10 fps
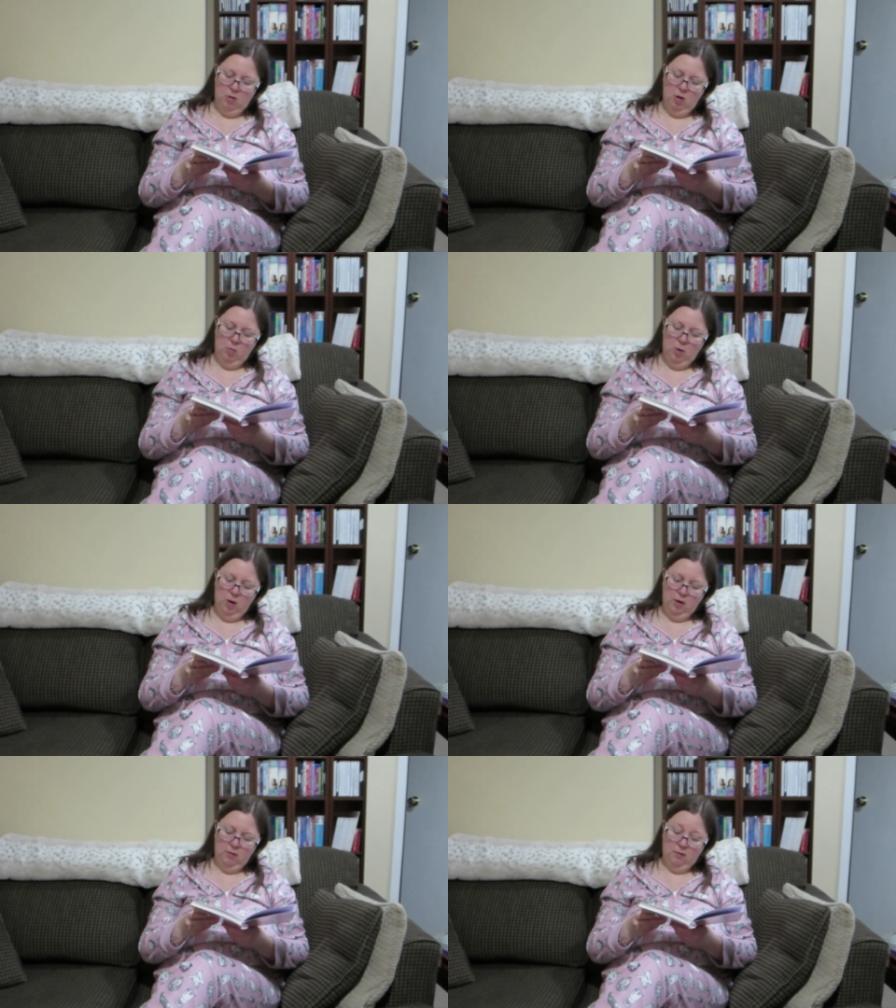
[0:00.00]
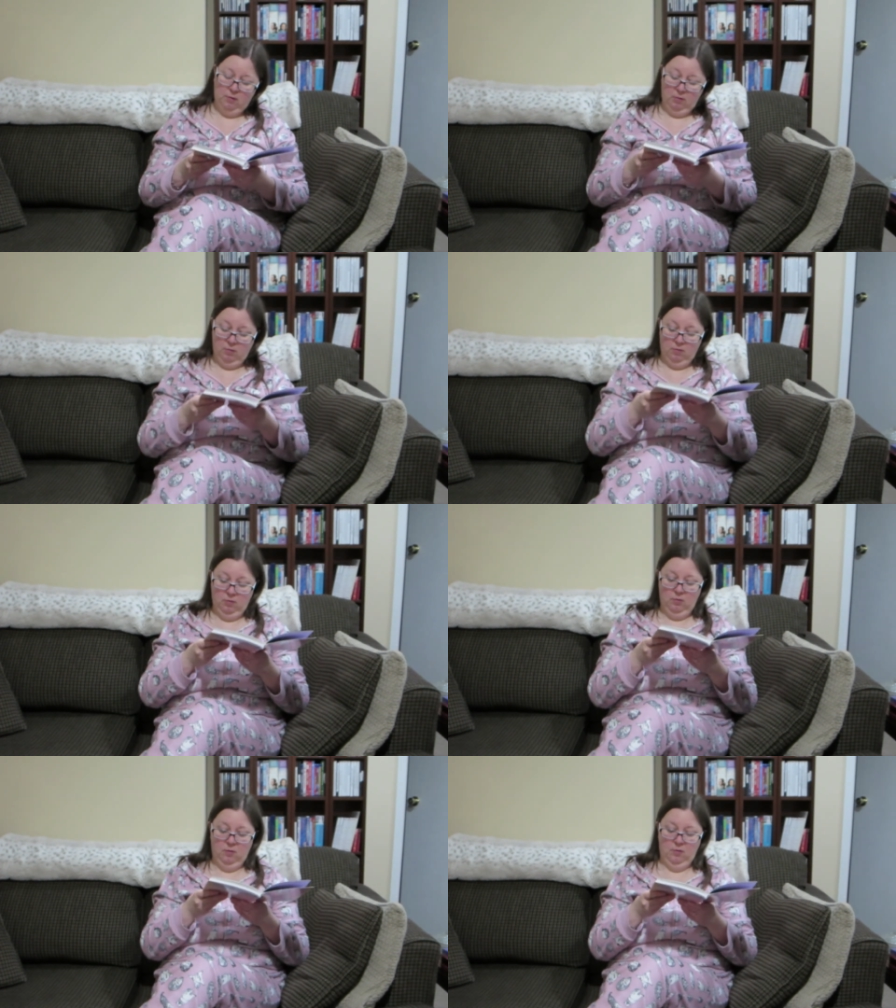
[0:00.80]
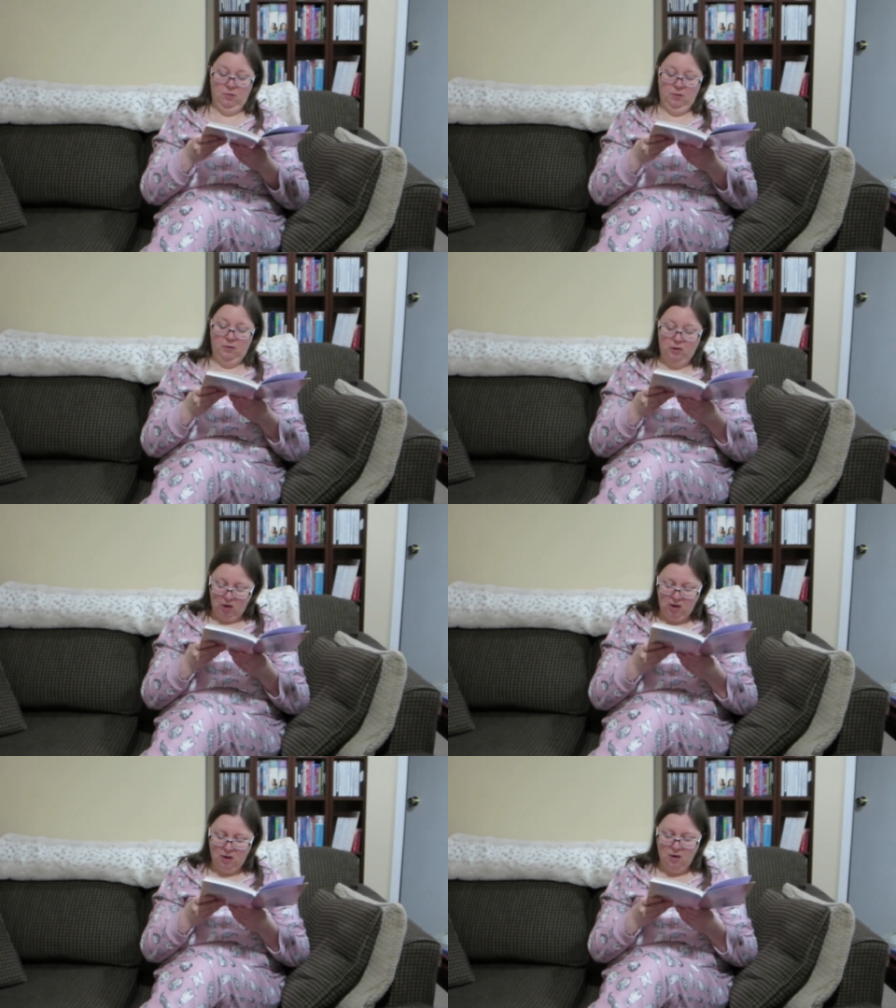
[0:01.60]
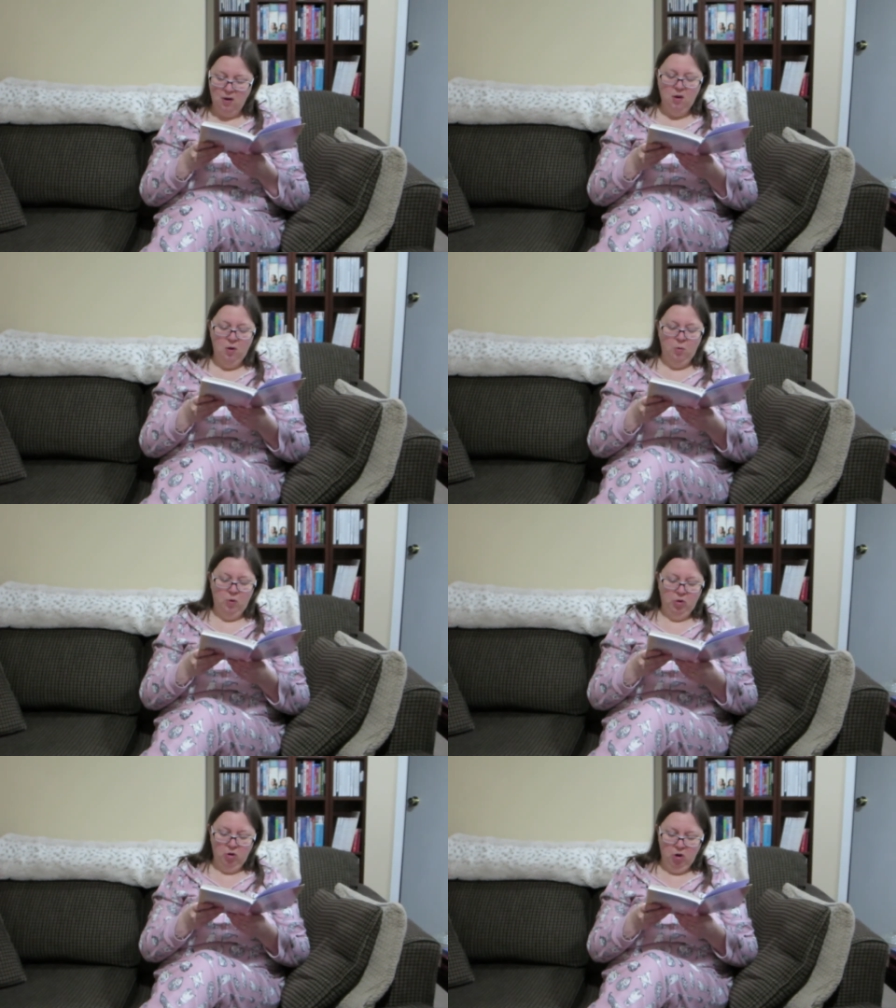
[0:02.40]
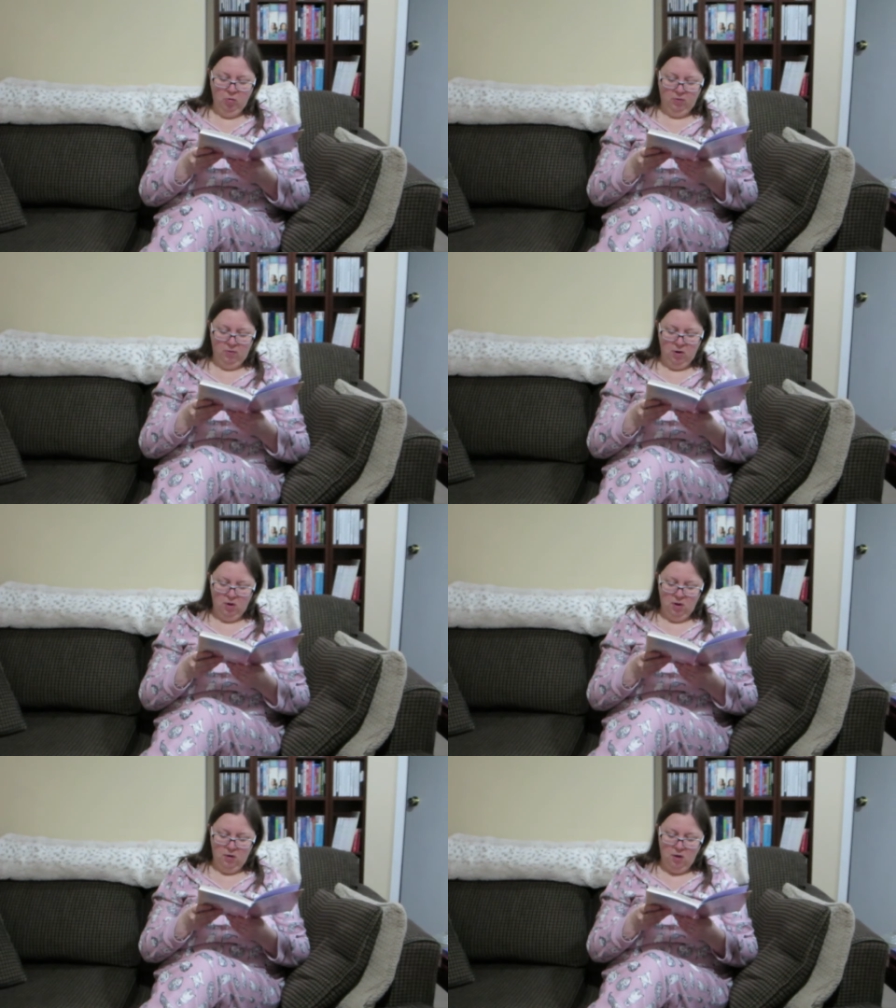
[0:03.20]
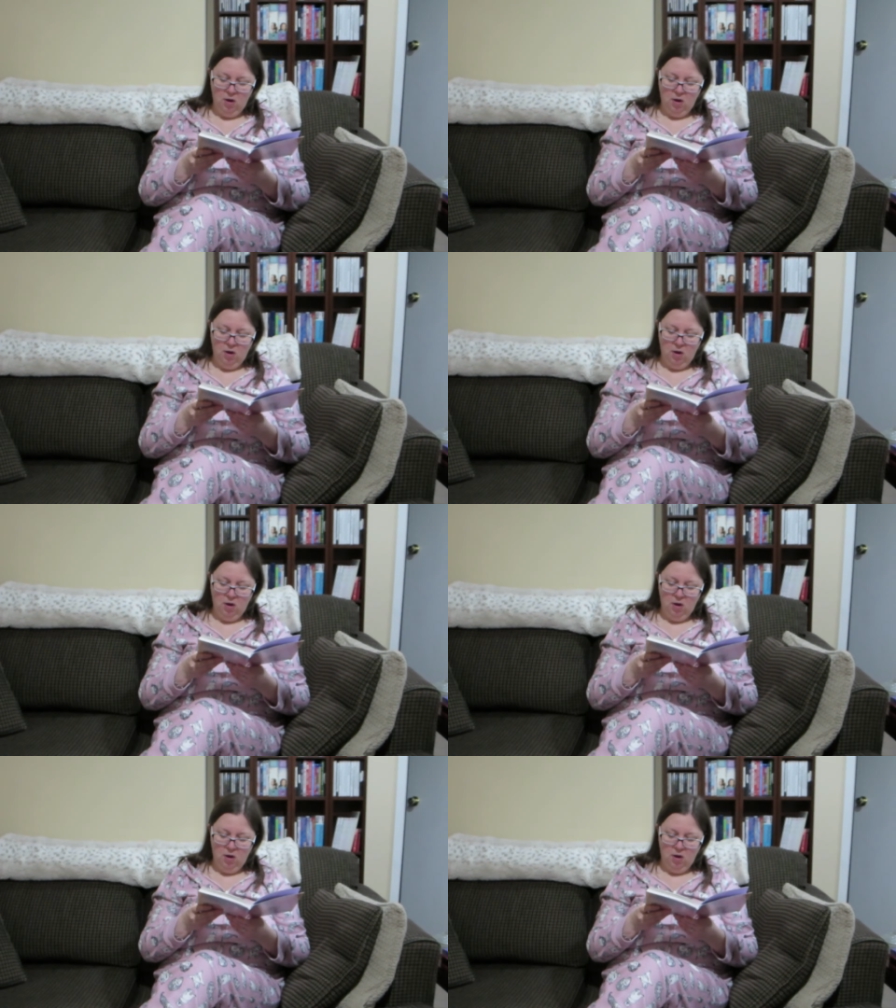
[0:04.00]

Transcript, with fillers: a white tee with notes on it.